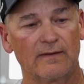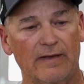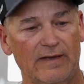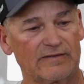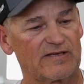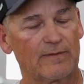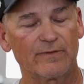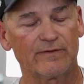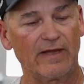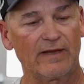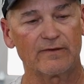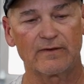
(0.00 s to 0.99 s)
And something
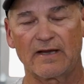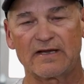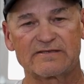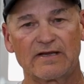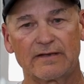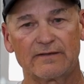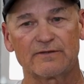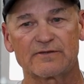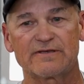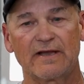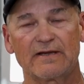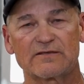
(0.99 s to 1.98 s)
that you guys got to
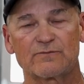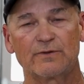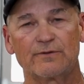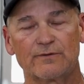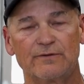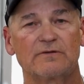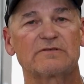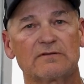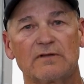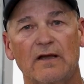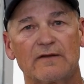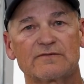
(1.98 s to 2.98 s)
understand is when you're using
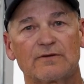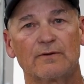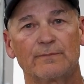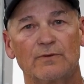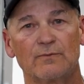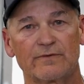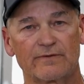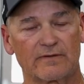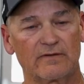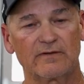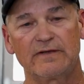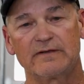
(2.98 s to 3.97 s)
live scope, you want the
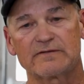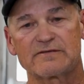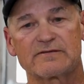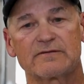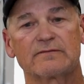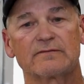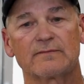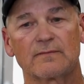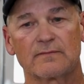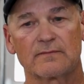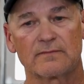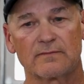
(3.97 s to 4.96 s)
cleanest
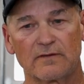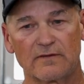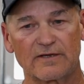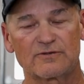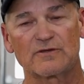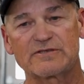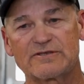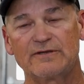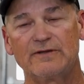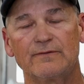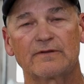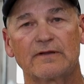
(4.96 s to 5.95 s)

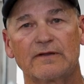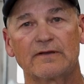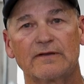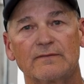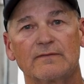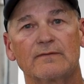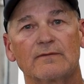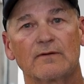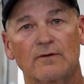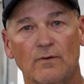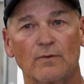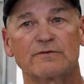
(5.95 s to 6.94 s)
electricity you can get
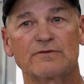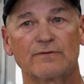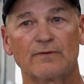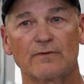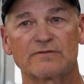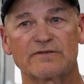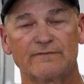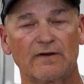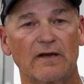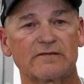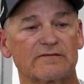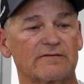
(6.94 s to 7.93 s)
going to those
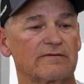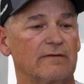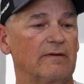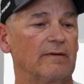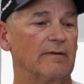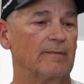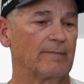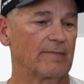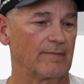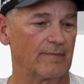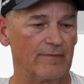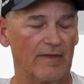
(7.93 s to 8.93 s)
devices.
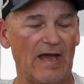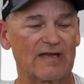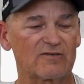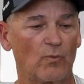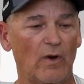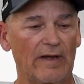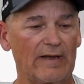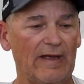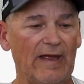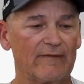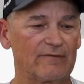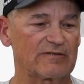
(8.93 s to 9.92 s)
That's why I
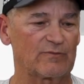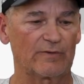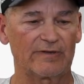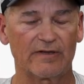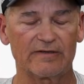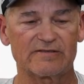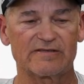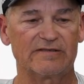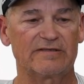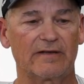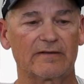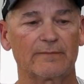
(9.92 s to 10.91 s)
have this redundancy
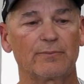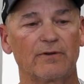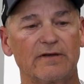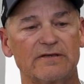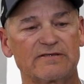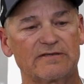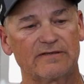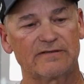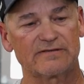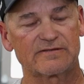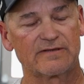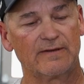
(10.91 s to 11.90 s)
taking place,
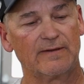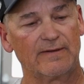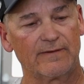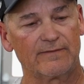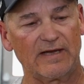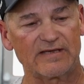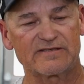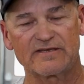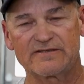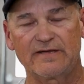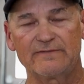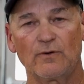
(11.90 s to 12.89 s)
is that
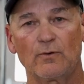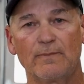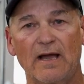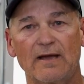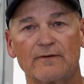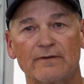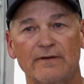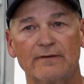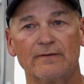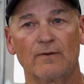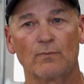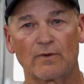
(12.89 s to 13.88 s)
16-volt battery,
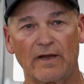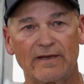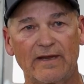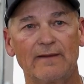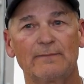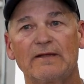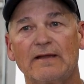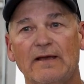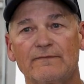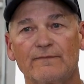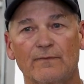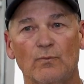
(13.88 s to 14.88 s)
when I came in
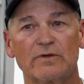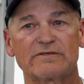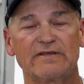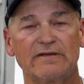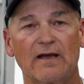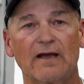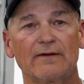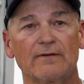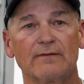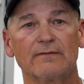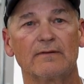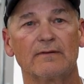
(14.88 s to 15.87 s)
out the Wednesday
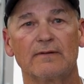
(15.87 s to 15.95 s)
nighter,